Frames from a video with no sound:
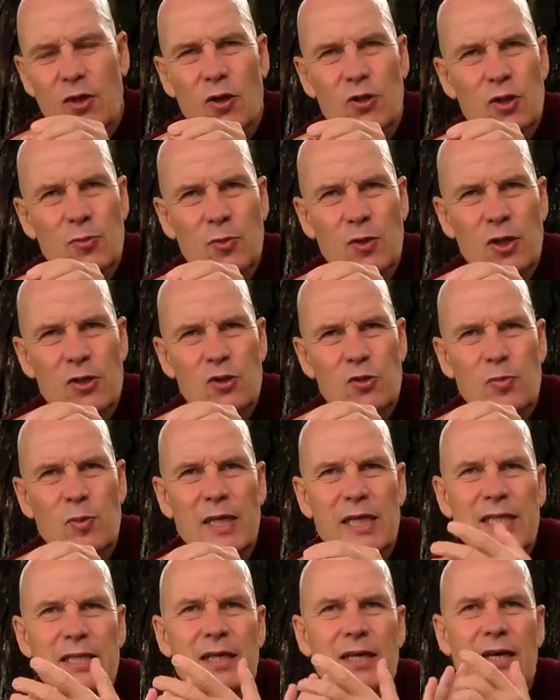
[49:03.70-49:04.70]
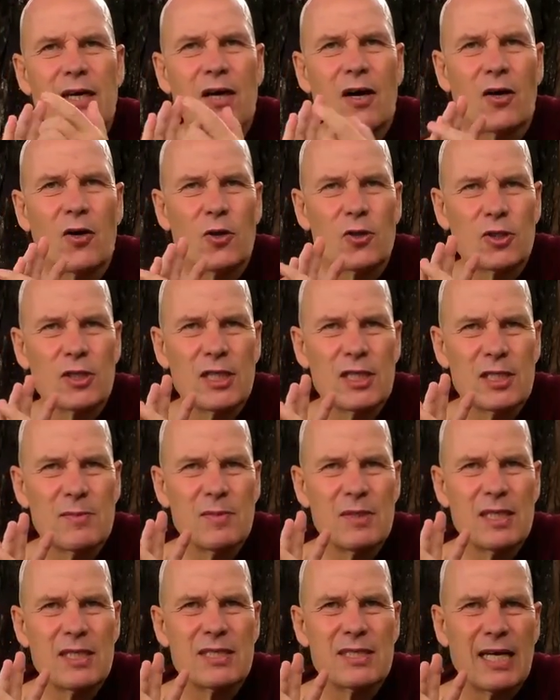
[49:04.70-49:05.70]
cause the Buddha to bleed, or cause
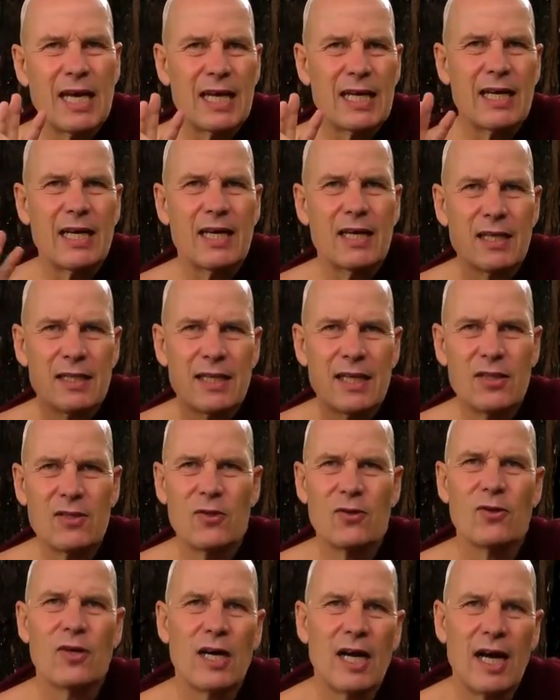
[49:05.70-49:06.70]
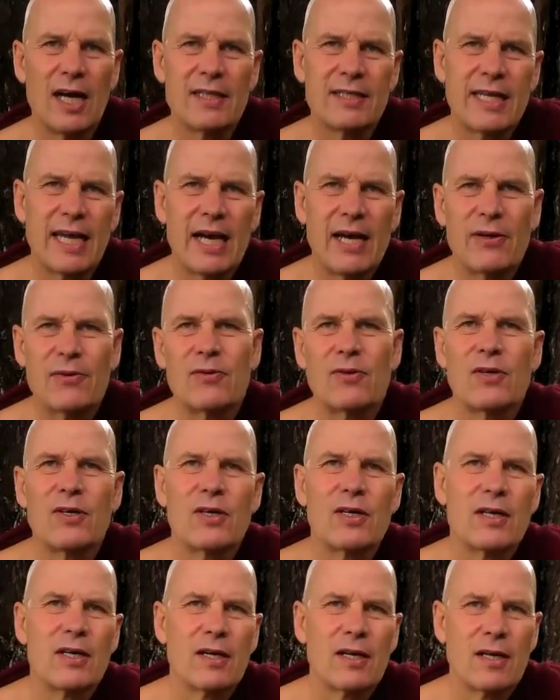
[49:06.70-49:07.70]
schism in the Sangha, then you are down.
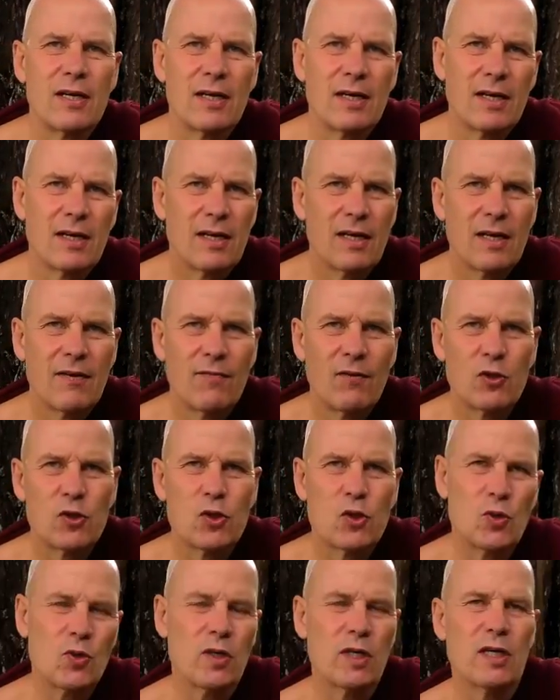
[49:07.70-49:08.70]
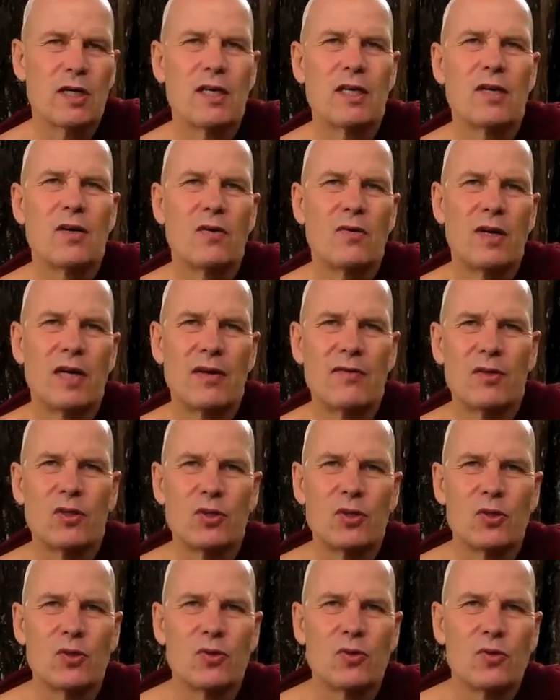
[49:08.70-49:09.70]
For sure, whatever
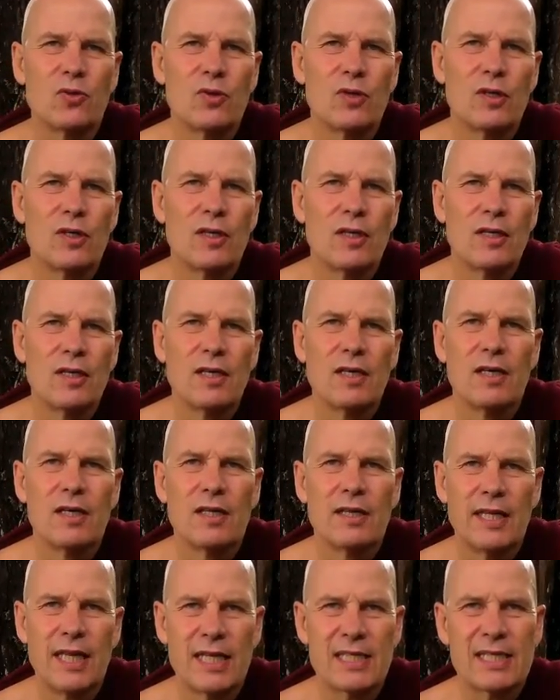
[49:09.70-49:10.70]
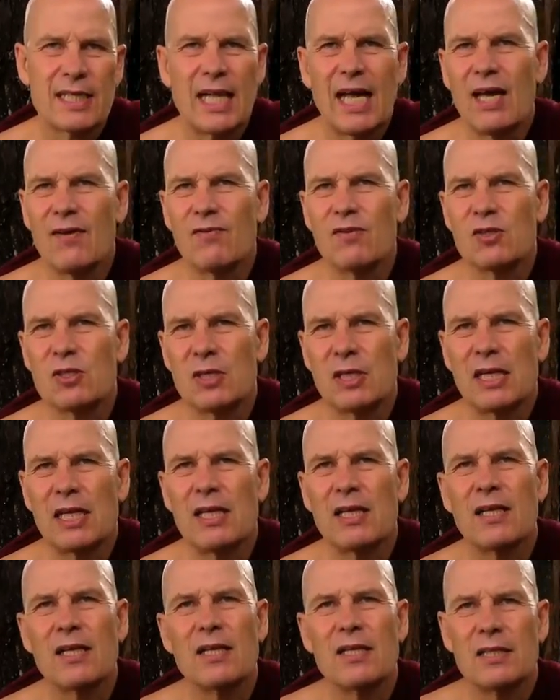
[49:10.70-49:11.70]
you do. Next life is
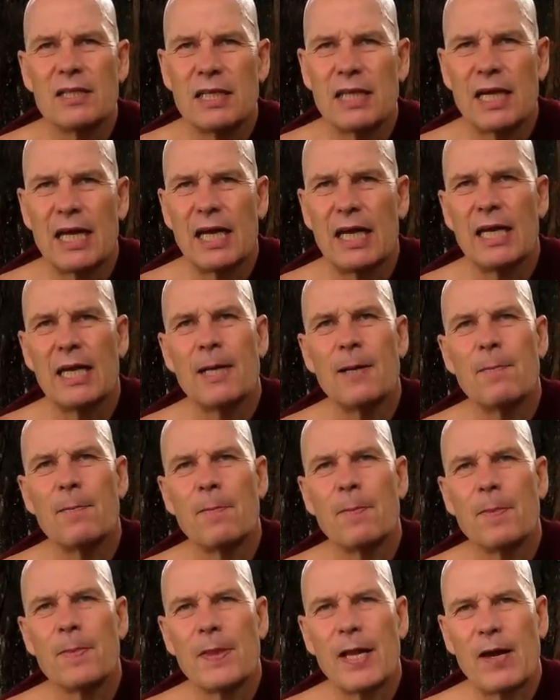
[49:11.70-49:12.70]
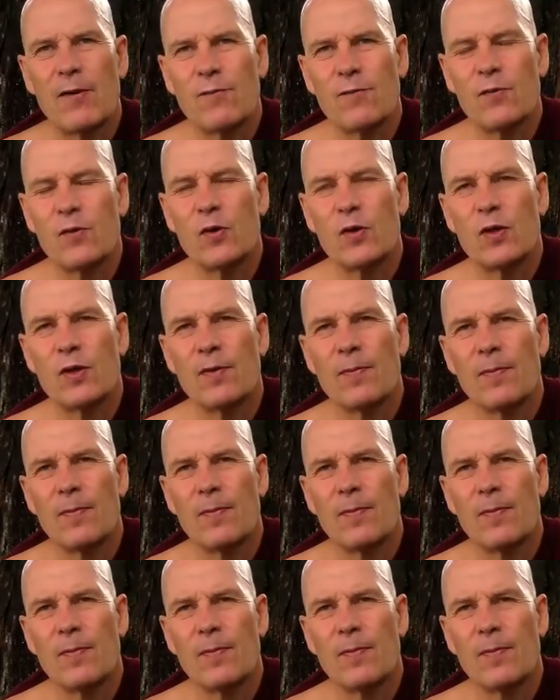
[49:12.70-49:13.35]
hell, Niraya, downfall.